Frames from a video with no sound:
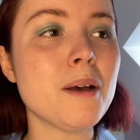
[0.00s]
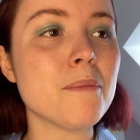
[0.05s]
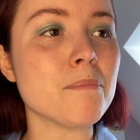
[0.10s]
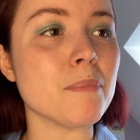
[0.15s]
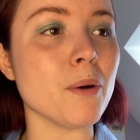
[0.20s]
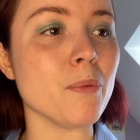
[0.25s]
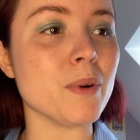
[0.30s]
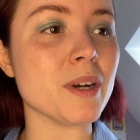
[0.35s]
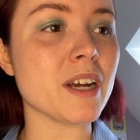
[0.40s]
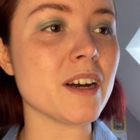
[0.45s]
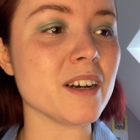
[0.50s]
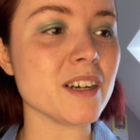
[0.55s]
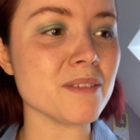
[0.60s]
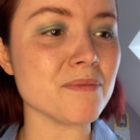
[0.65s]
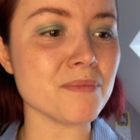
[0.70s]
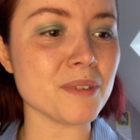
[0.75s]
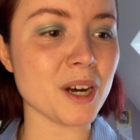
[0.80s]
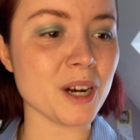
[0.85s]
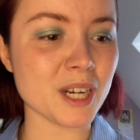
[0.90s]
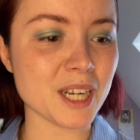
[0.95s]
But when
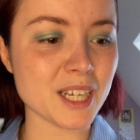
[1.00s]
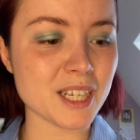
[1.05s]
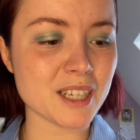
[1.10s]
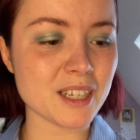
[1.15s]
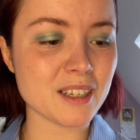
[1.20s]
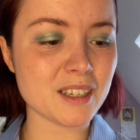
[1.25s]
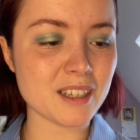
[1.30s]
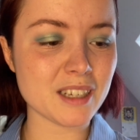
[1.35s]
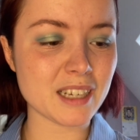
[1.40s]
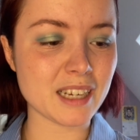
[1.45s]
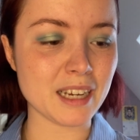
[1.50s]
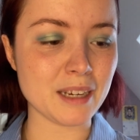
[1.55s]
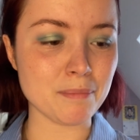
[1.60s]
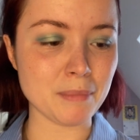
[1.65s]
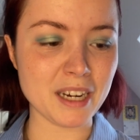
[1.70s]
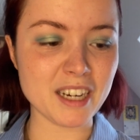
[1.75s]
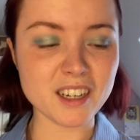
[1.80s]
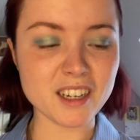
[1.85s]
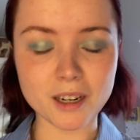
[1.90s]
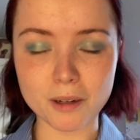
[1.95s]
I'm like getting
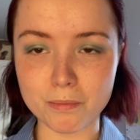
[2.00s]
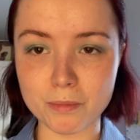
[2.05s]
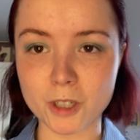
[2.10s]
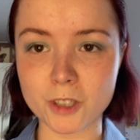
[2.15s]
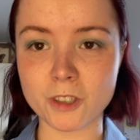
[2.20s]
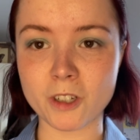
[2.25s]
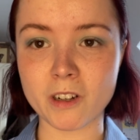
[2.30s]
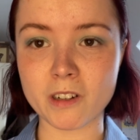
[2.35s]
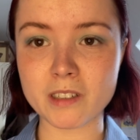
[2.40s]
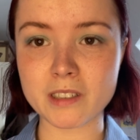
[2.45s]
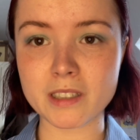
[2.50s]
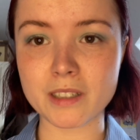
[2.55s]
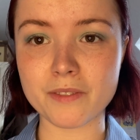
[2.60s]
makeup products,